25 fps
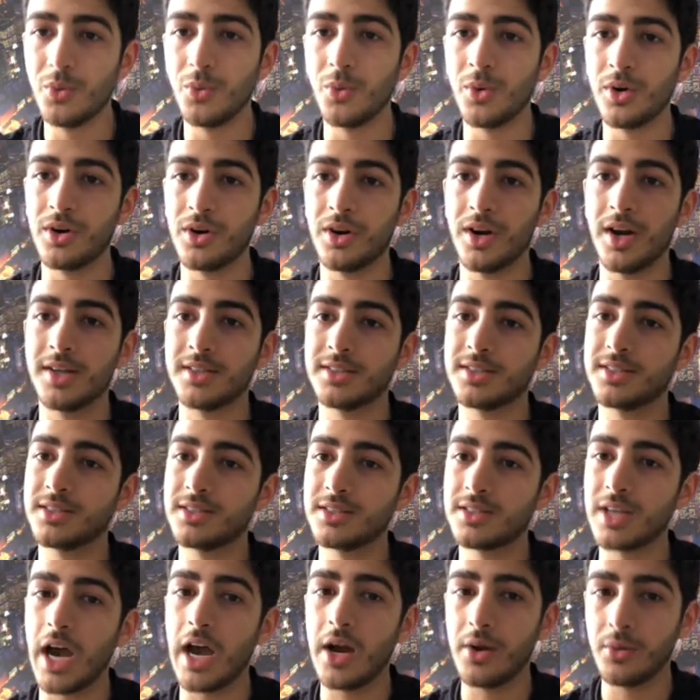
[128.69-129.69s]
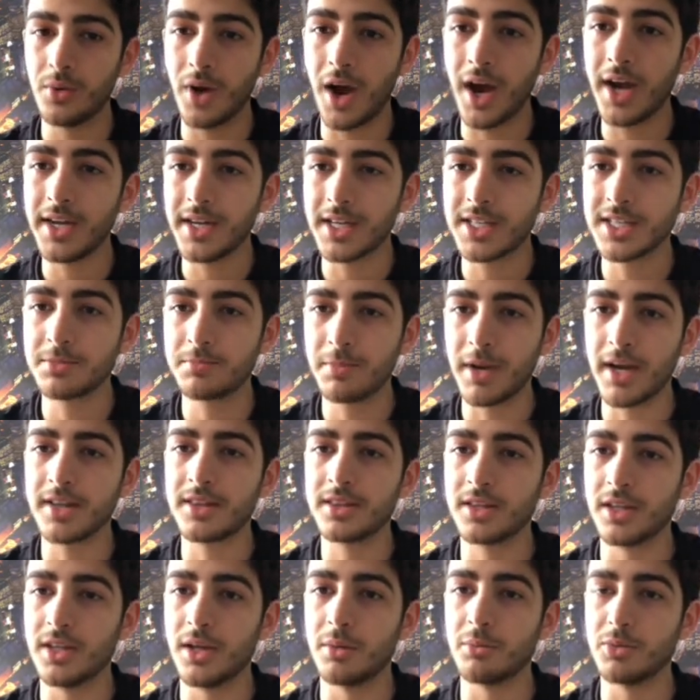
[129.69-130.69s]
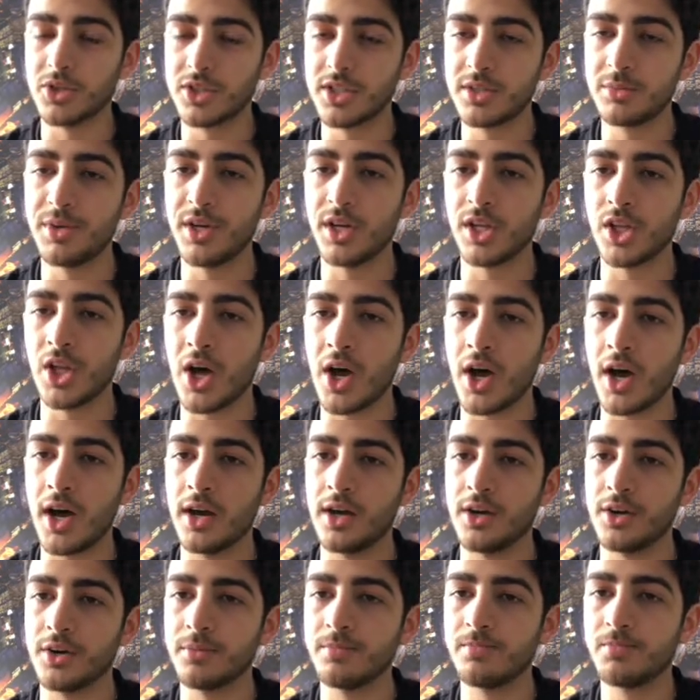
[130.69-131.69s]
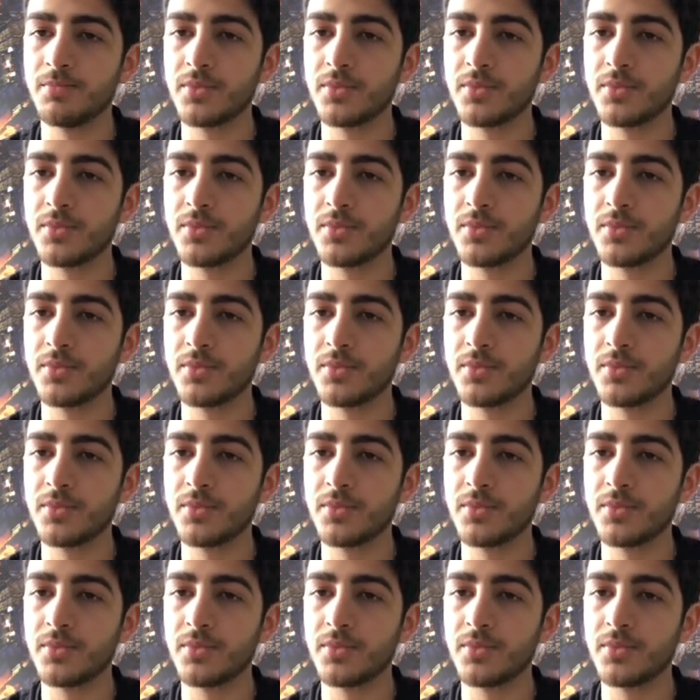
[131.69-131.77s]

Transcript: whereas I expect the numbers to be a lot higher.